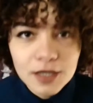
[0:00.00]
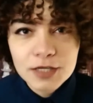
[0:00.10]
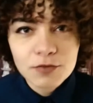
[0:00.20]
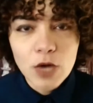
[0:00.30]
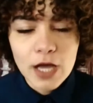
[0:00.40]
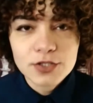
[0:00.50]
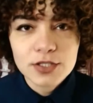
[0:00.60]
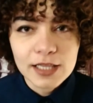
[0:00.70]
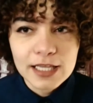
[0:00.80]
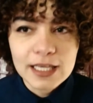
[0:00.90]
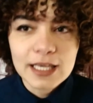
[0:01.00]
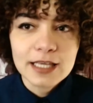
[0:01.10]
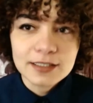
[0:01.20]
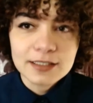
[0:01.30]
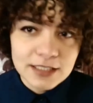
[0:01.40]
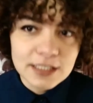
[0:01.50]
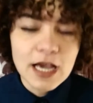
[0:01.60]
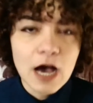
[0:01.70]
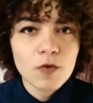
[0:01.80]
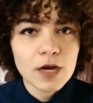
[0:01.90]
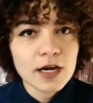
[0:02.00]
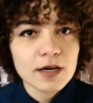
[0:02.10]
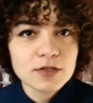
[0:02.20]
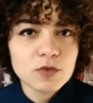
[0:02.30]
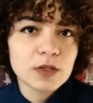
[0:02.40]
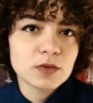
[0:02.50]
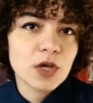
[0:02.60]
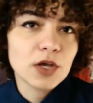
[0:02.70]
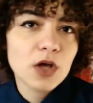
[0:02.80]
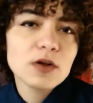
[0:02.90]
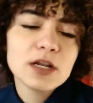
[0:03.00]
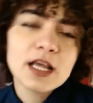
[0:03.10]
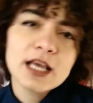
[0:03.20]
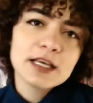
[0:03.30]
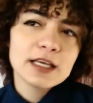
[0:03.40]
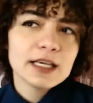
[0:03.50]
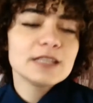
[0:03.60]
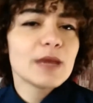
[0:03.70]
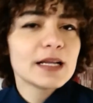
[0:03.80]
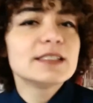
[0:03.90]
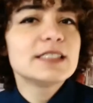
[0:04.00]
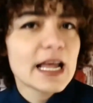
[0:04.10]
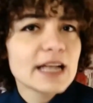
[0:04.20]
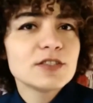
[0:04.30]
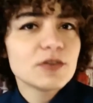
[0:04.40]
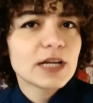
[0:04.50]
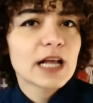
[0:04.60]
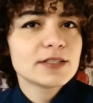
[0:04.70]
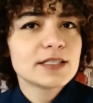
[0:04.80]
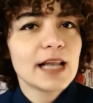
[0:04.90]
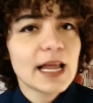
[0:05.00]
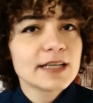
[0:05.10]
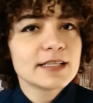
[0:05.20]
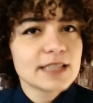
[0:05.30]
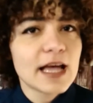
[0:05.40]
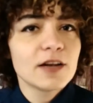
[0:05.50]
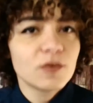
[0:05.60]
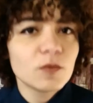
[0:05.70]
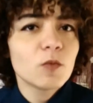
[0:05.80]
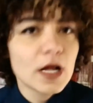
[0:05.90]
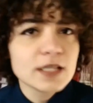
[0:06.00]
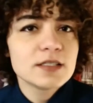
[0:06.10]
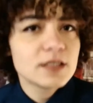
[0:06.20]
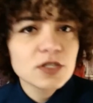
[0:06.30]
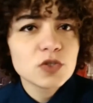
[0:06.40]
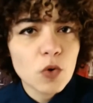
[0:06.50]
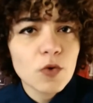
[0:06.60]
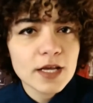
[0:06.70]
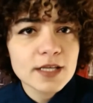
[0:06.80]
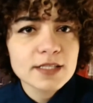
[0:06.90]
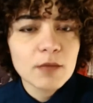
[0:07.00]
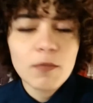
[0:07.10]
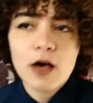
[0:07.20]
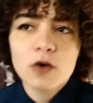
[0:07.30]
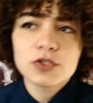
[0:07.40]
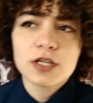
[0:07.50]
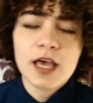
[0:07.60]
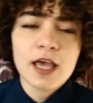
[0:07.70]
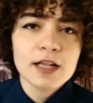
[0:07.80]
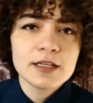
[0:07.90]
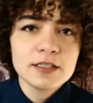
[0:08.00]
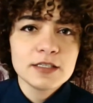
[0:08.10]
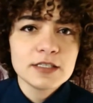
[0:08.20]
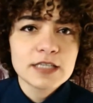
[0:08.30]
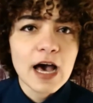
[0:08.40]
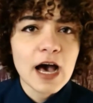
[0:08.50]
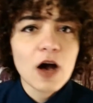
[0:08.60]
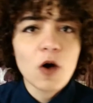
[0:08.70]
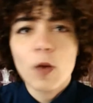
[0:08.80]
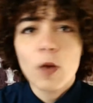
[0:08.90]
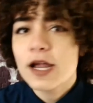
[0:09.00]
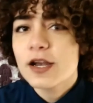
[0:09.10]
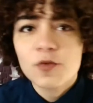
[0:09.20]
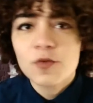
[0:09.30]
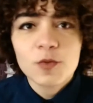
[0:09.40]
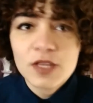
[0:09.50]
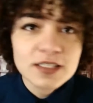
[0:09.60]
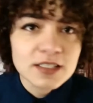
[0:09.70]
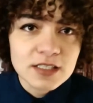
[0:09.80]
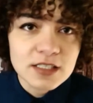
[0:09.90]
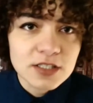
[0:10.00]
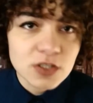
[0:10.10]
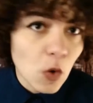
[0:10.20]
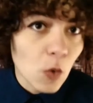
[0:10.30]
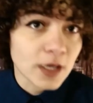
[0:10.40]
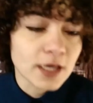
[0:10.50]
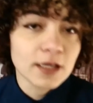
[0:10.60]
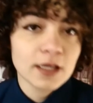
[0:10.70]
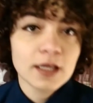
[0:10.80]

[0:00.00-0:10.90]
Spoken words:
If you actually sit down and understand what's going on, it made sense. You would actually understand what the story is about and where this is going.